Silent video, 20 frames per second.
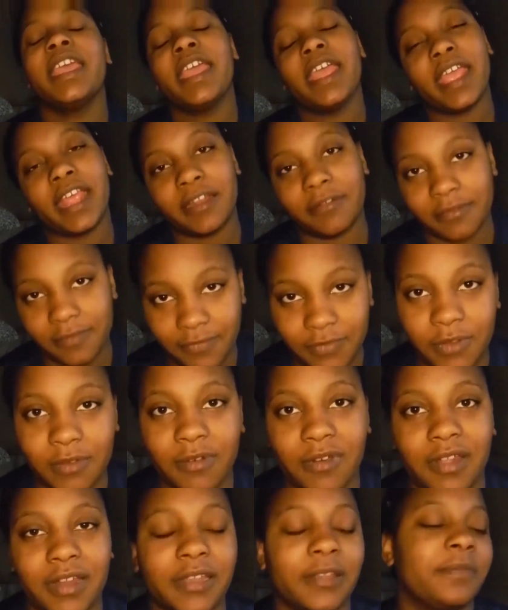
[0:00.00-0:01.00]
and a review
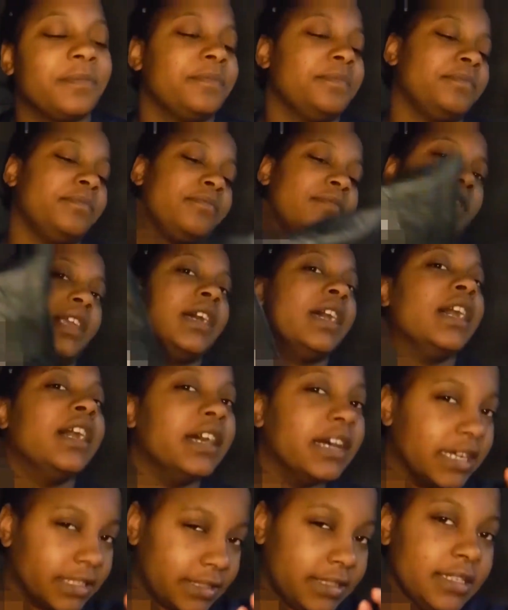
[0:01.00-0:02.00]
on it.
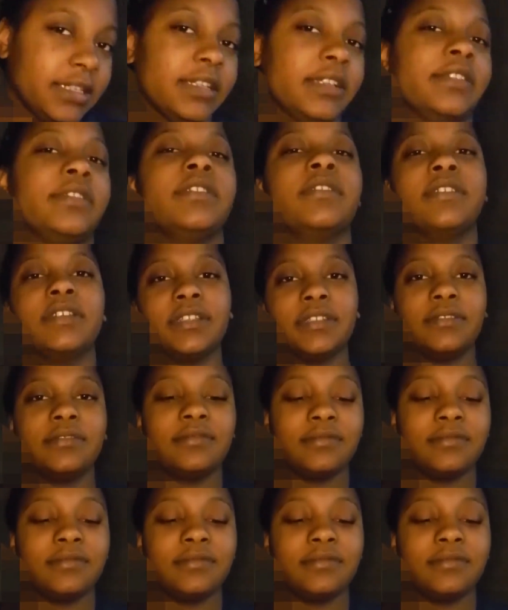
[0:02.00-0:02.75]
Let's get into it.